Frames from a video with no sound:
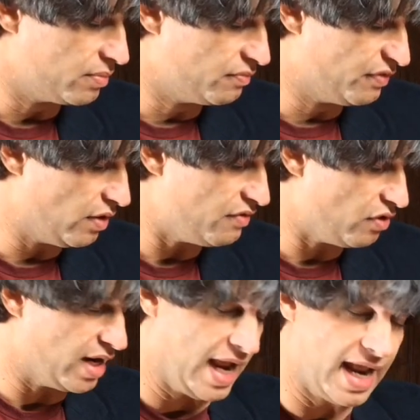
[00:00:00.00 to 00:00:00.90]
Very,
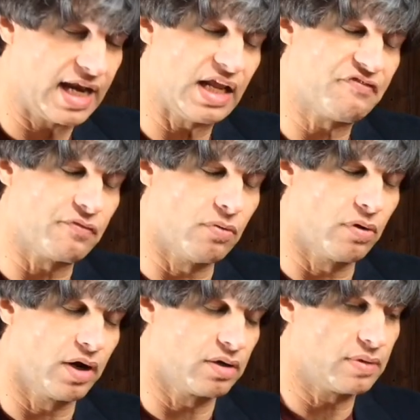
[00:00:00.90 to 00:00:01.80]
very handy
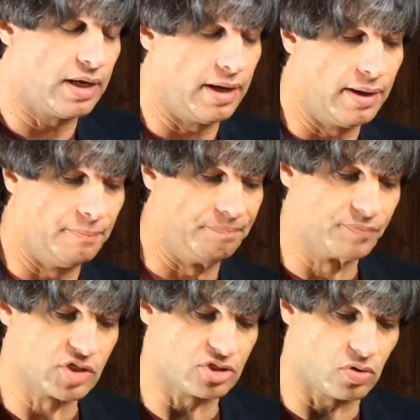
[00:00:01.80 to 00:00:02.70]
for
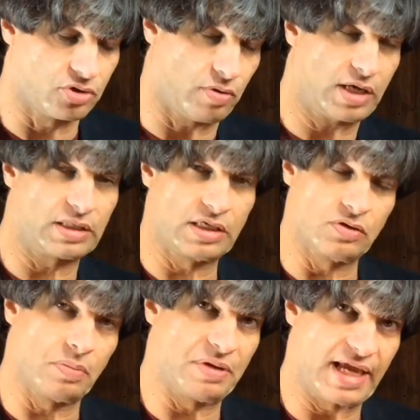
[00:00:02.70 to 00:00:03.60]
just going directly
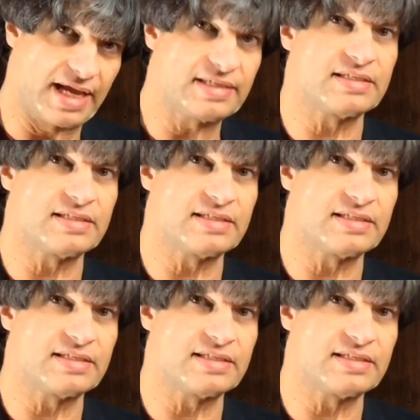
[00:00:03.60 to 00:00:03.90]
into a PA